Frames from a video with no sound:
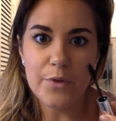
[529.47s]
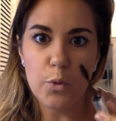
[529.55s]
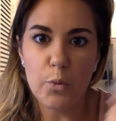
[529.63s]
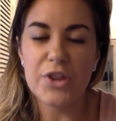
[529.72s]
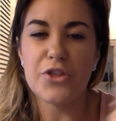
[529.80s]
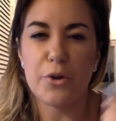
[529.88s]

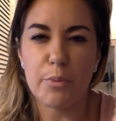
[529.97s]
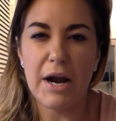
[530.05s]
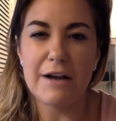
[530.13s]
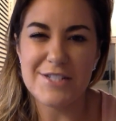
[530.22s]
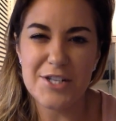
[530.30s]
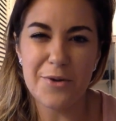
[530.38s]
with your
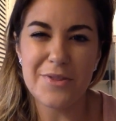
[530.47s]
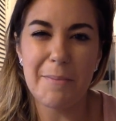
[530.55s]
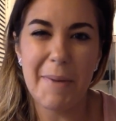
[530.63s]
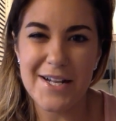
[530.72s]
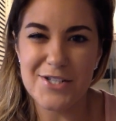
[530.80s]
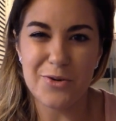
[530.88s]
brows. You know, with a
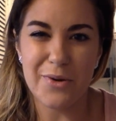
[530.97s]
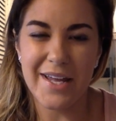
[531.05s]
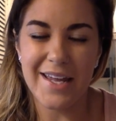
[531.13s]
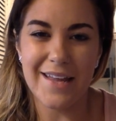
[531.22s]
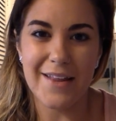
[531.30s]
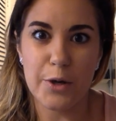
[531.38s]
pencil, it can
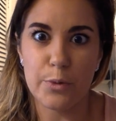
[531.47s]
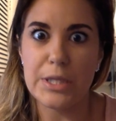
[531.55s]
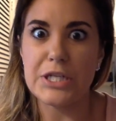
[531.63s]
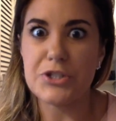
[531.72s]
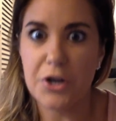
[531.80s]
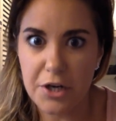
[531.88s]
get like
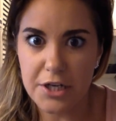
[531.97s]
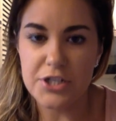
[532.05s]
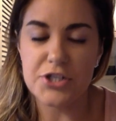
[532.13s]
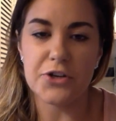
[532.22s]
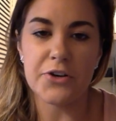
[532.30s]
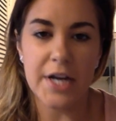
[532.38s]
really dark in
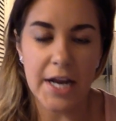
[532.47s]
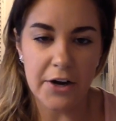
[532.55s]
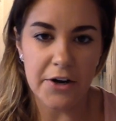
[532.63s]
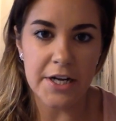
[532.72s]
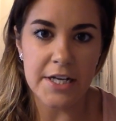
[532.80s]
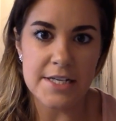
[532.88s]
certain
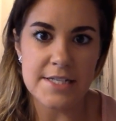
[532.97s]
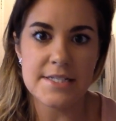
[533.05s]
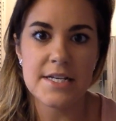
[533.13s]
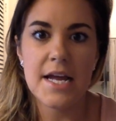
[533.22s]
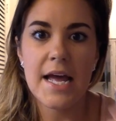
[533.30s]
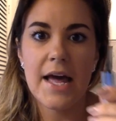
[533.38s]
areas.
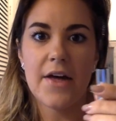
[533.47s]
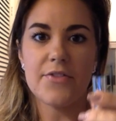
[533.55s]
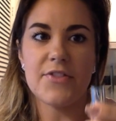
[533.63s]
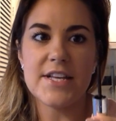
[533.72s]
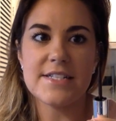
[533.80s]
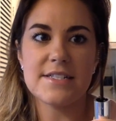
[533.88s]

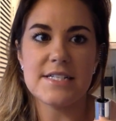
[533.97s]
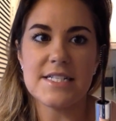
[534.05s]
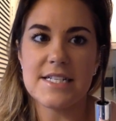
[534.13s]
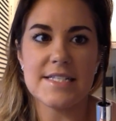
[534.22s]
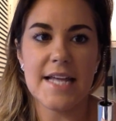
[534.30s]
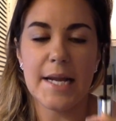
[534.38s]
This, since
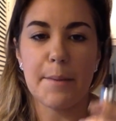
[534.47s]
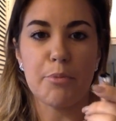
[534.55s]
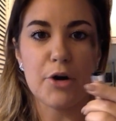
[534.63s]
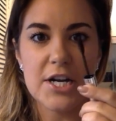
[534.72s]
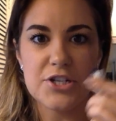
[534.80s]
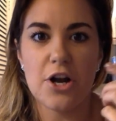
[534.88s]
it's like a
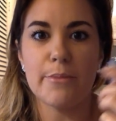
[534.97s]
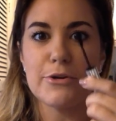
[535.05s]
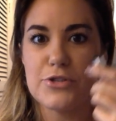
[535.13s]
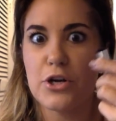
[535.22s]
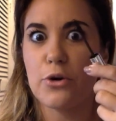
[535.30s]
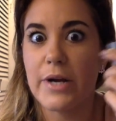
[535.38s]
brush,
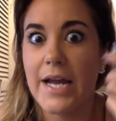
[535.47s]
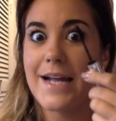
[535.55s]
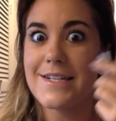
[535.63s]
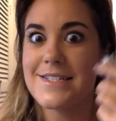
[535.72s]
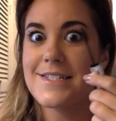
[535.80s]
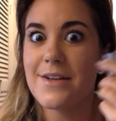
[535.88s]
almost
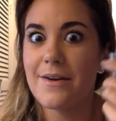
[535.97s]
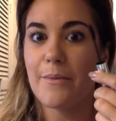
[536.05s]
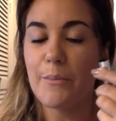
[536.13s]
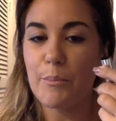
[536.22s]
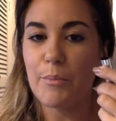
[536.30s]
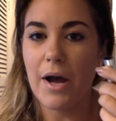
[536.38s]
creates
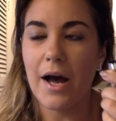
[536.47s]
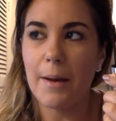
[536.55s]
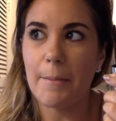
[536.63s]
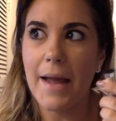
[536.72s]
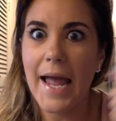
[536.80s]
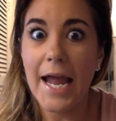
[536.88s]

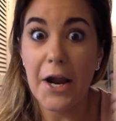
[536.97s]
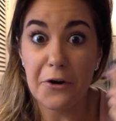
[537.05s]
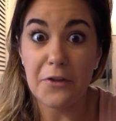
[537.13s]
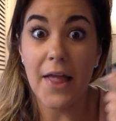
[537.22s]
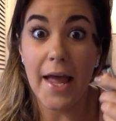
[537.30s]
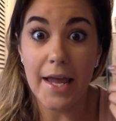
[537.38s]

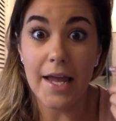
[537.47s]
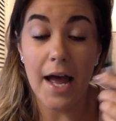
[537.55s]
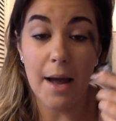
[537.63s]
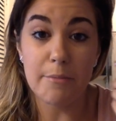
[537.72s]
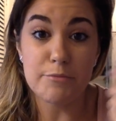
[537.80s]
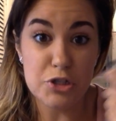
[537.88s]
hair-like
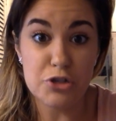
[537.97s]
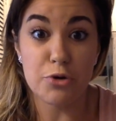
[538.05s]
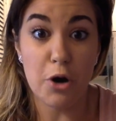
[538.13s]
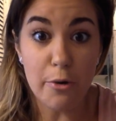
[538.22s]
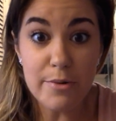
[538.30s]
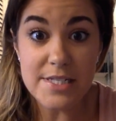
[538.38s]

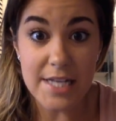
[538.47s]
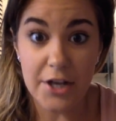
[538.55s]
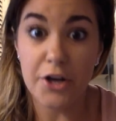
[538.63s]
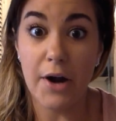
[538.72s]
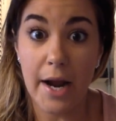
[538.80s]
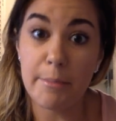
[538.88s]
strokes in
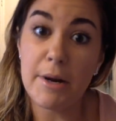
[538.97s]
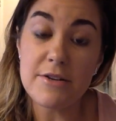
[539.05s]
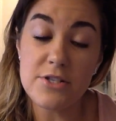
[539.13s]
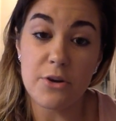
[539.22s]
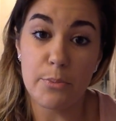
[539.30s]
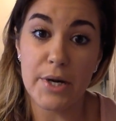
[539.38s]
your
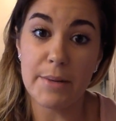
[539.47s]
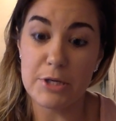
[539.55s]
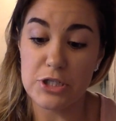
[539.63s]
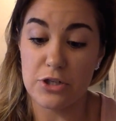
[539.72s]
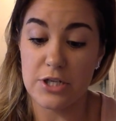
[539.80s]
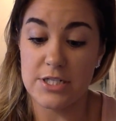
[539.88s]
eyebrows, so it pretty
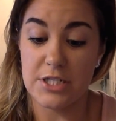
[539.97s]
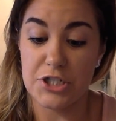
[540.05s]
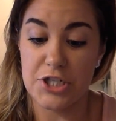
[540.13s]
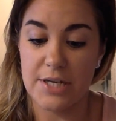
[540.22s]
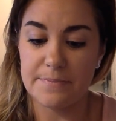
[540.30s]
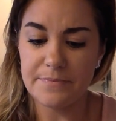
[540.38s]
much looks
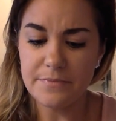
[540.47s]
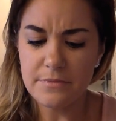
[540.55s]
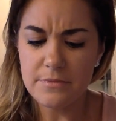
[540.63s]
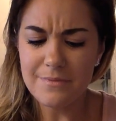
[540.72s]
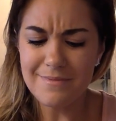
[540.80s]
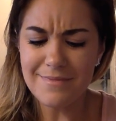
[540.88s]
legit.
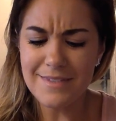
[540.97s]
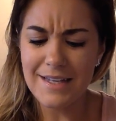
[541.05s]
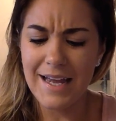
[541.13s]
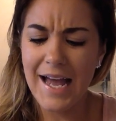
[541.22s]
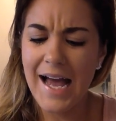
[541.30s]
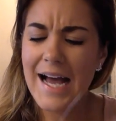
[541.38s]

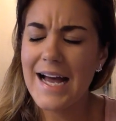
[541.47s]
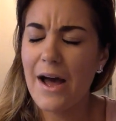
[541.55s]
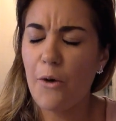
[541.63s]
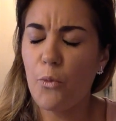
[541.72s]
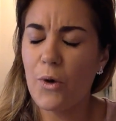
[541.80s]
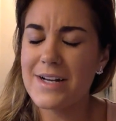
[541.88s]

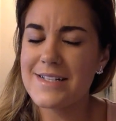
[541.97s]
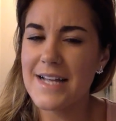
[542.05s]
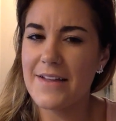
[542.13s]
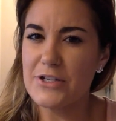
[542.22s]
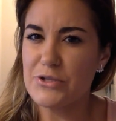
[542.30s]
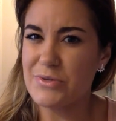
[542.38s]
I want to
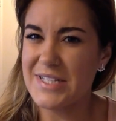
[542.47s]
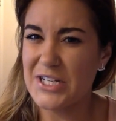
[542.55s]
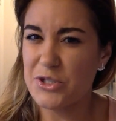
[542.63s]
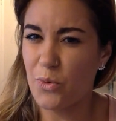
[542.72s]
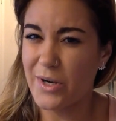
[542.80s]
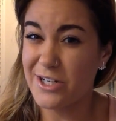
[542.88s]
say this was like
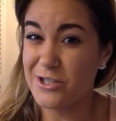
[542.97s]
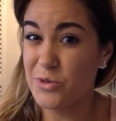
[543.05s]
$20 or